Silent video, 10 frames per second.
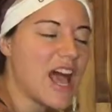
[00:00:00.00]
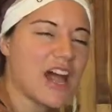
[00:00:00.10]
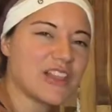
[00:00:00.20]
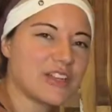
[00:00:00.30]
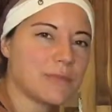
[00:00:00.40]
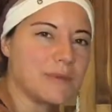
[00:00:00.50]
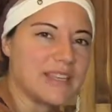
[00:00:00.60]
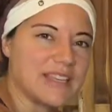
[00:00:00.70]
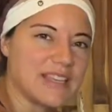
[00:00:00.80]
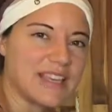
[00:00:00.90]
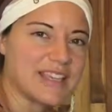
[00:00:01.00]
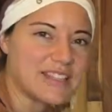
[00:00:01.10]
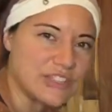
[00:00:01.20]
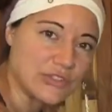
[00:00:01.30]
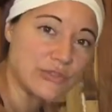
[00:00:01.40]
a little peek
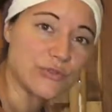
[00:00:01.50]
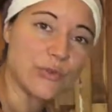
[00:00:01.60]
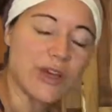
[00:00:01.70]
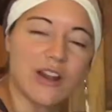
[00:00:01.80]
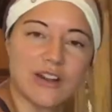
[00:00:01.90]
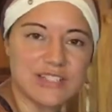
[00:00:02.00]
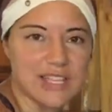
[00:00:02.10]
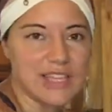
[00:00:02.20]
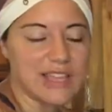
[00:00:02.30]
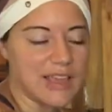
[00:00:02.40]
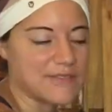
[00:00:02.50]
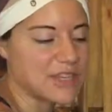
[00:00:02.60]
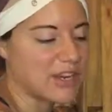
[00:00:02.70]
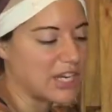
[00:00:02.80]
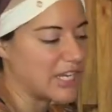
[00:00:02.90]
into what our daily lives
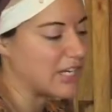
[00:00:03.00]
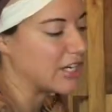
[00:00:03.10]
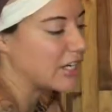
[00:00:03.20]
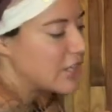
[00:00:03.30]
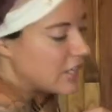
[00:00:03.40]
are here.